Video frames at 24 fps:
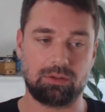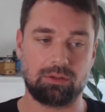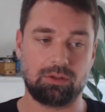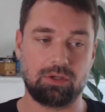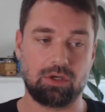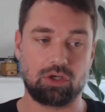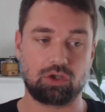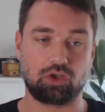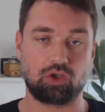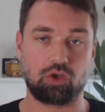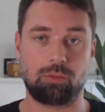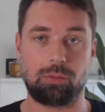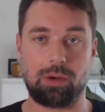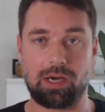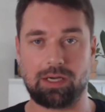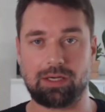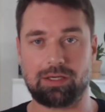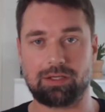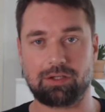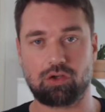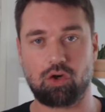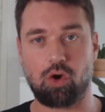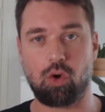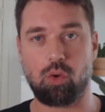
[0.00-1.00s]
So my
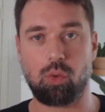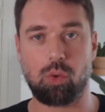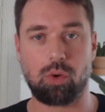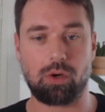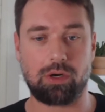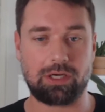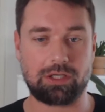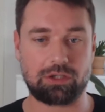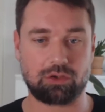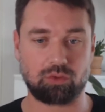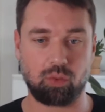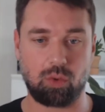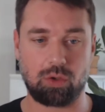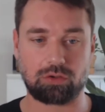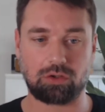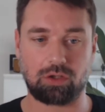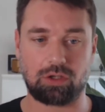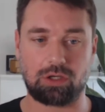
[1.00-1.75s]
coworker has worked on